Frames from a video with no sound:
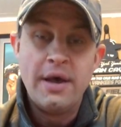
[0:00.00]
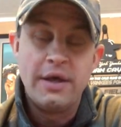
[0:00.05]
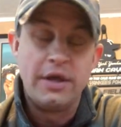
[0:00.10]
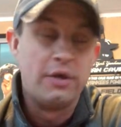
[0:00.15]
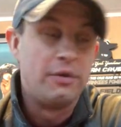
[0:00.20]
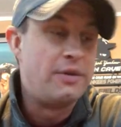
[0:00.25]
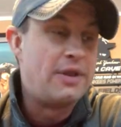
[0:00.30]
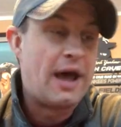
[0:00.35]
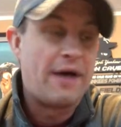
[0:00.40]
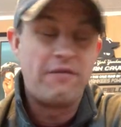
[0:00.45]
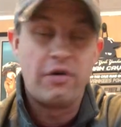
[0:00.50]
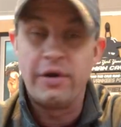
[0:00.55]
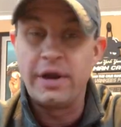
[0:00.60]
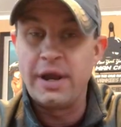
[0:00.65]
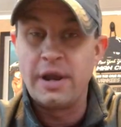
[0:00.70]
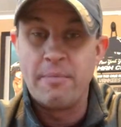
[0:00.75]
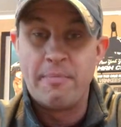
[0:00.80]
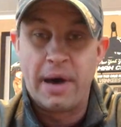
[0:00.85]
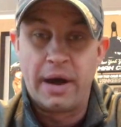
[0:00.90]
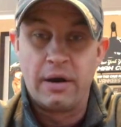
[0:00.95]
You'll never
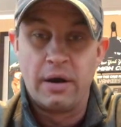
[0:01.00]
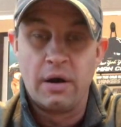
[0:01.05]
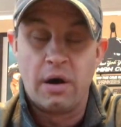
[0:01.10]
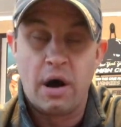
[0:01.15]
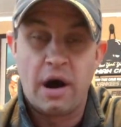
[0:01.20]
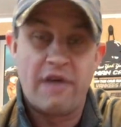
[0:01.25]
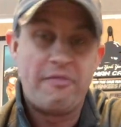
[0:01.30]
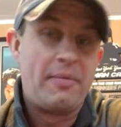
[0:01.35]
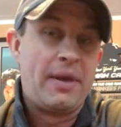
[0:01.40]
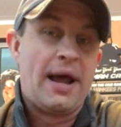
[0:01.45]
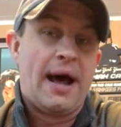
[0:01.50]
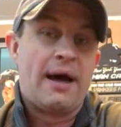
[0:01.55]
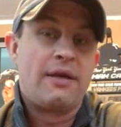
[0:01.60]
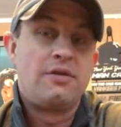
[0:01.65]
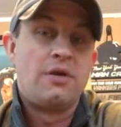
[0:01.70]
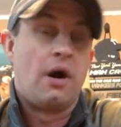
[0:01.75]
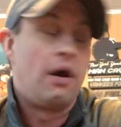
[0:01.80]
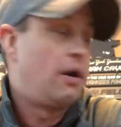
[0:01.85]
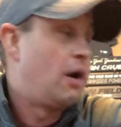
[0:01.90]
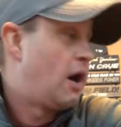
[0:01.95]
eat a better Hofmann
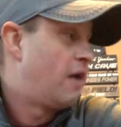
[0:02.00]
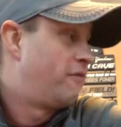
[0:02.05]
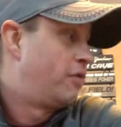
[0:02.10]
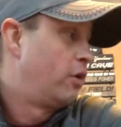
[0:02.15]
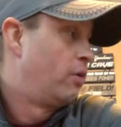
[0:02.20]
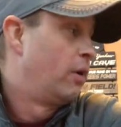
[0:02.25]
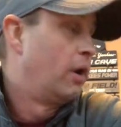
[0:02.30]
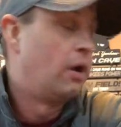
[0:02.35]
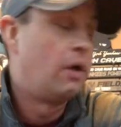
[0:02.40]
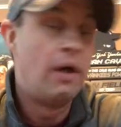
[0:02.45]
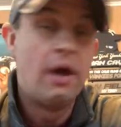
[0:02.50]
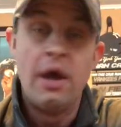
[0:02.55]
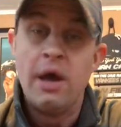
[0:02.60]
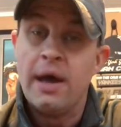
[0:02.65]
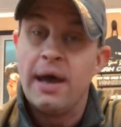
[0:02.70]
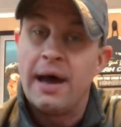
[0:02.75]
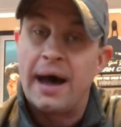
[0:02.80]
hot dog off the grill.